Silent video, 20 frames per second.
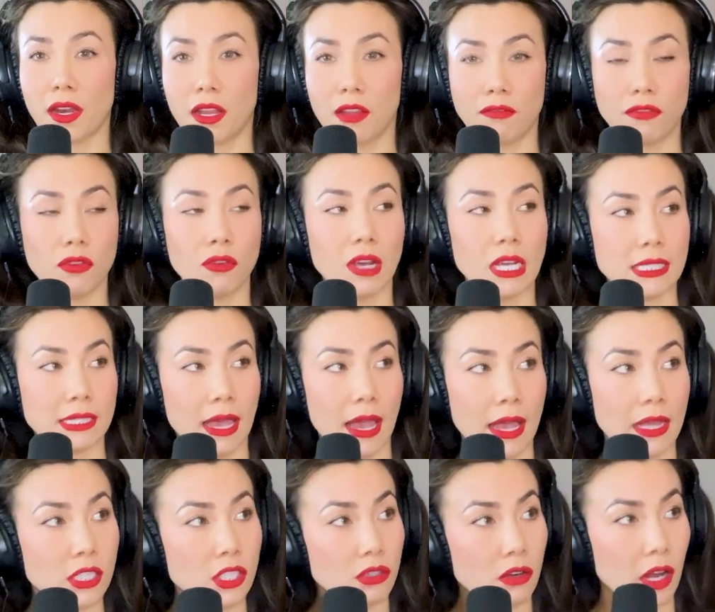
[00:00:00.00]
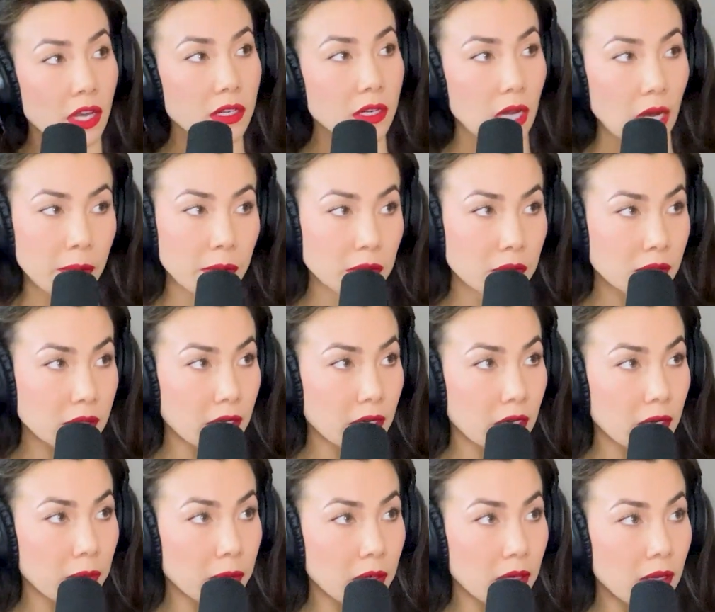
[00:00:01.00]
if you guys had tried couples
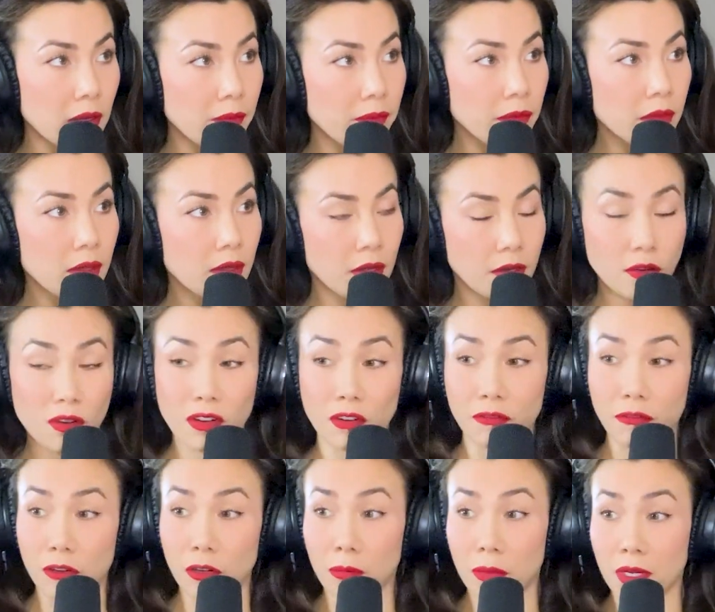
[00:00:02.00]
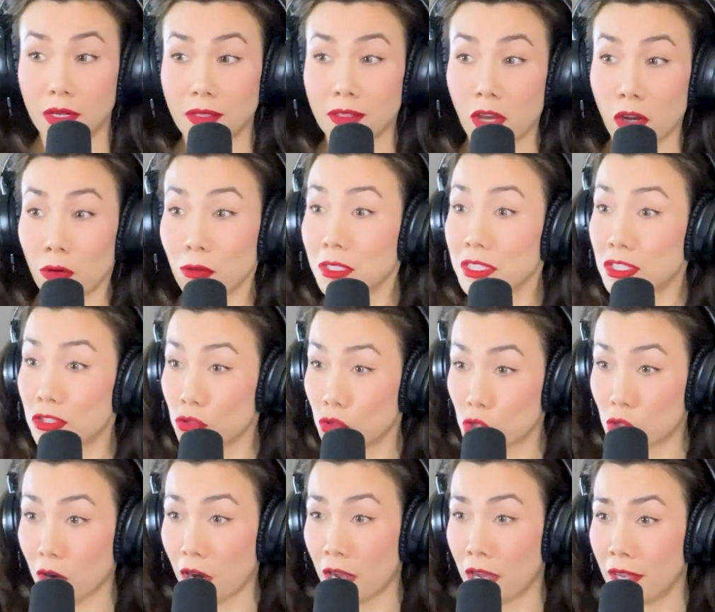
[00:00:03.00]
therapy, and you're confirming not only did
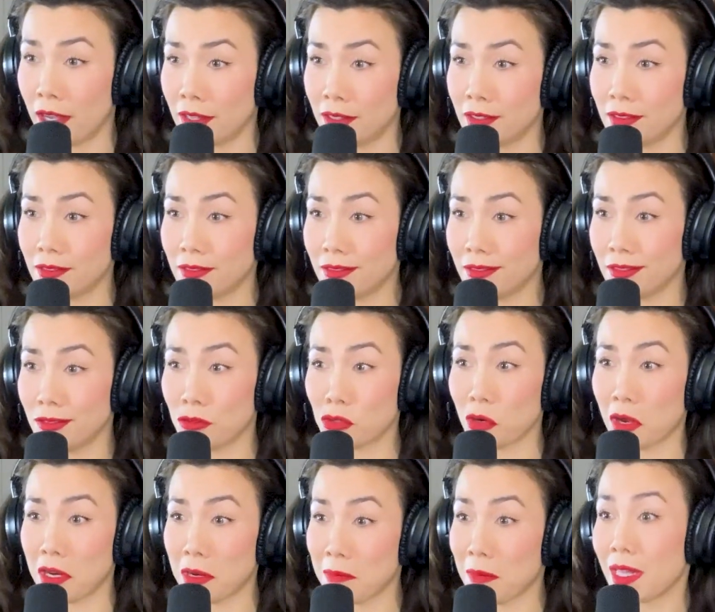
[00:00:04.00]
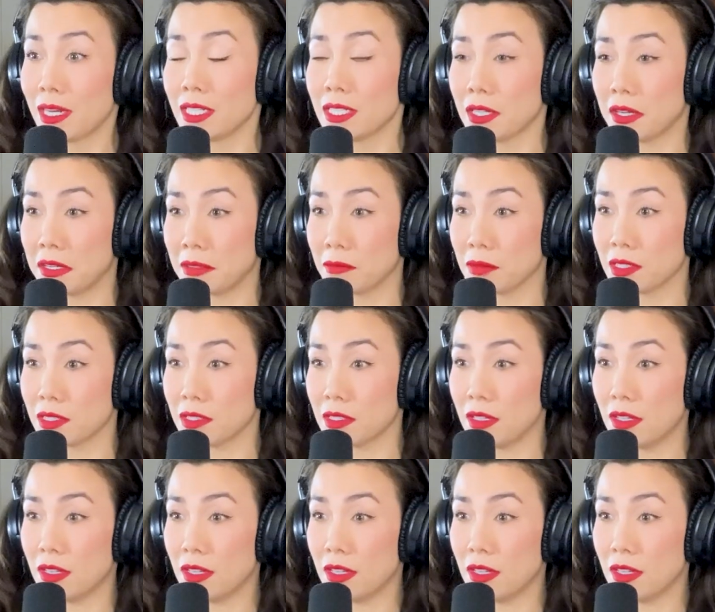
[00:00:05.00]
you try it, you tried it many times.